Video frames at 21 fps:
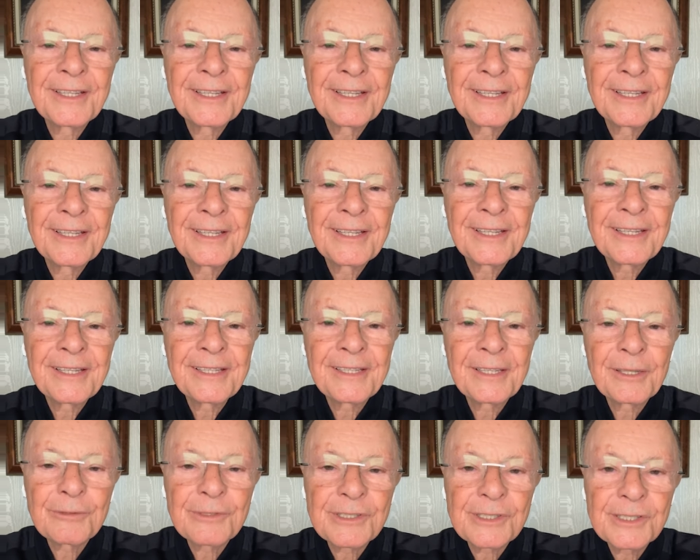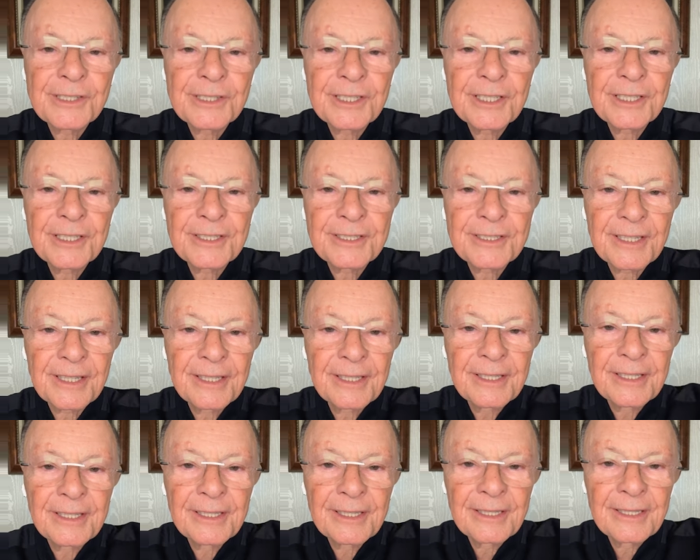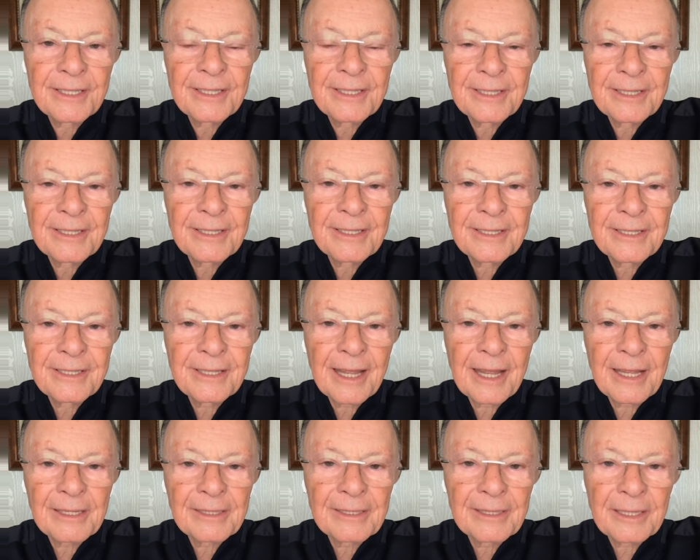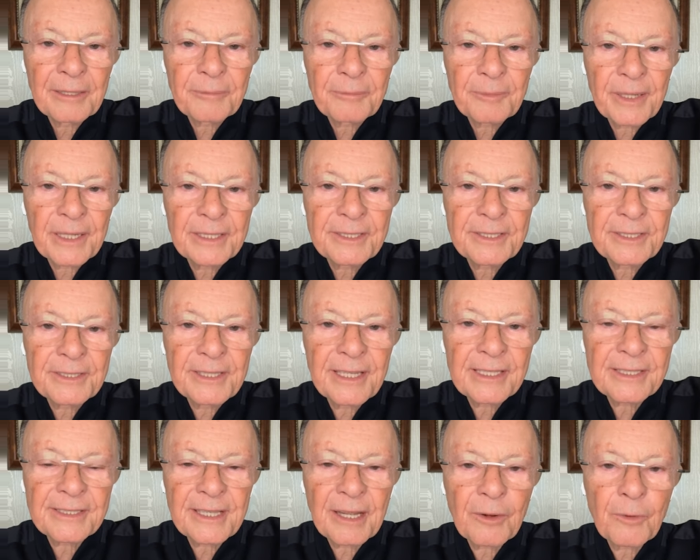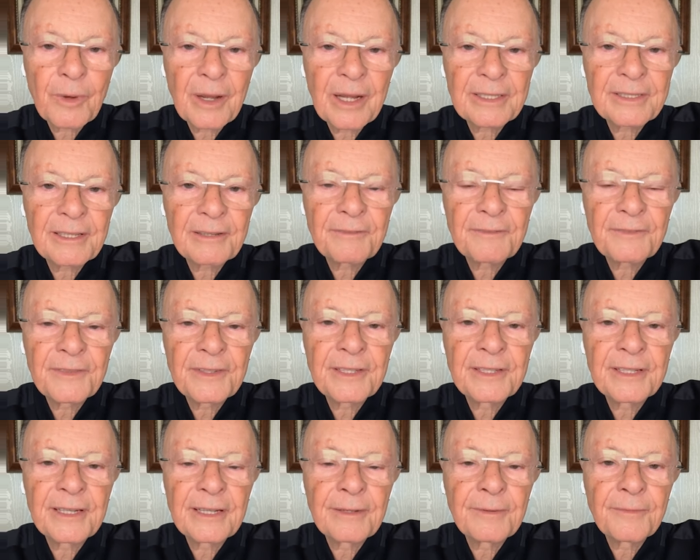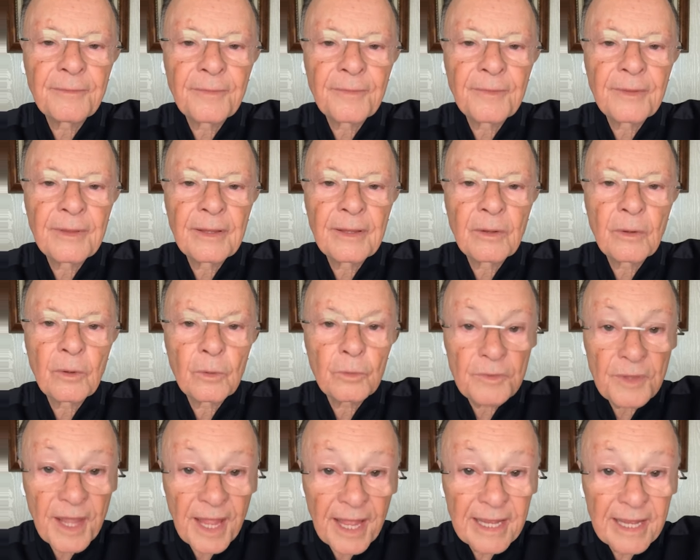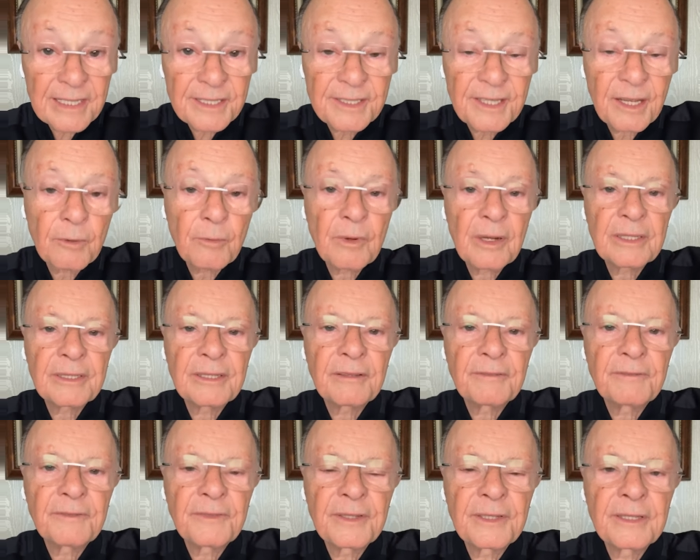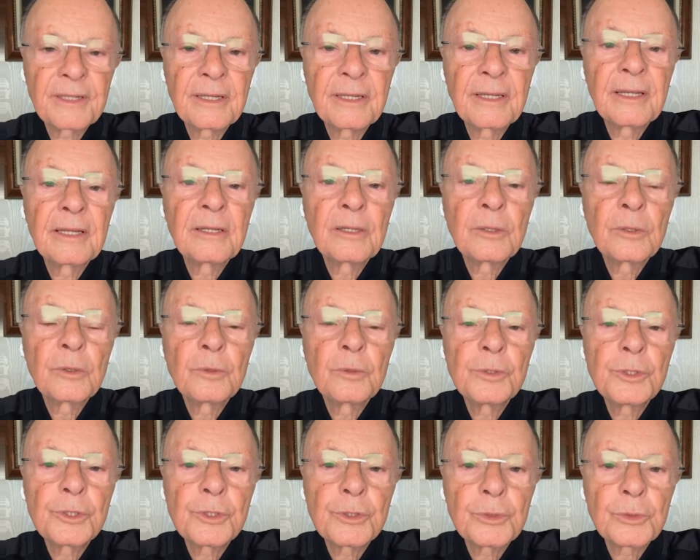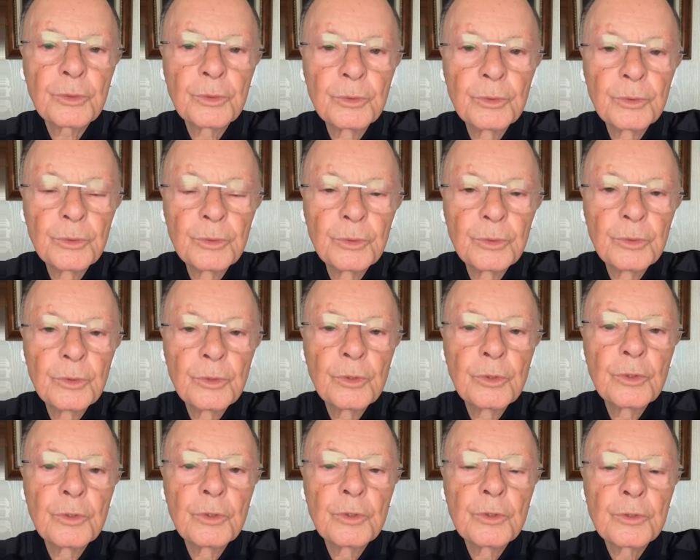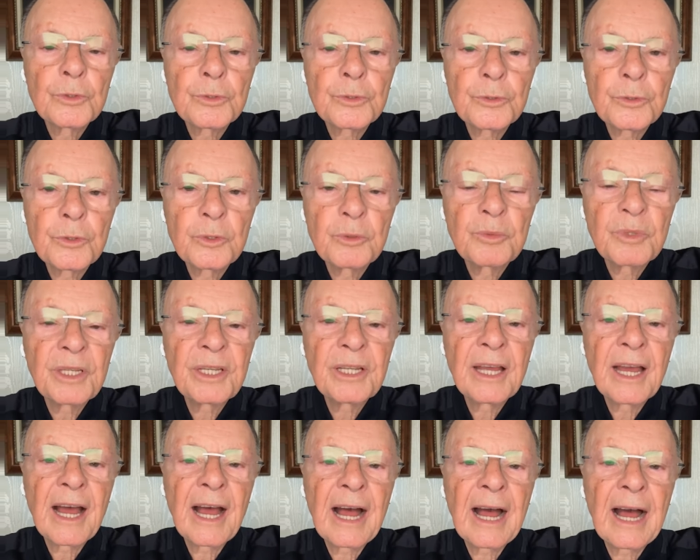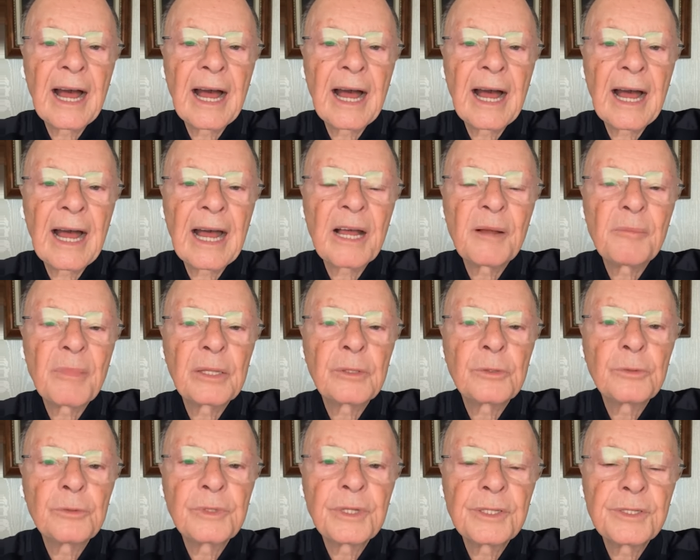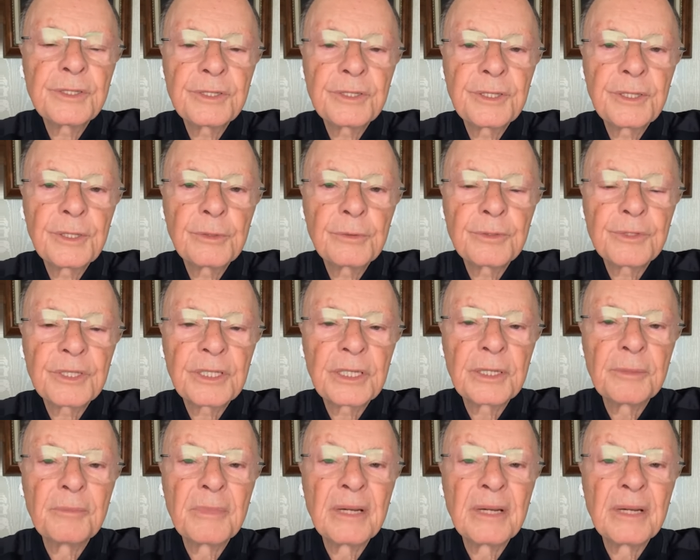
And don't forget, from this Wednesday, or this Wednesday actually, they study about the armor of God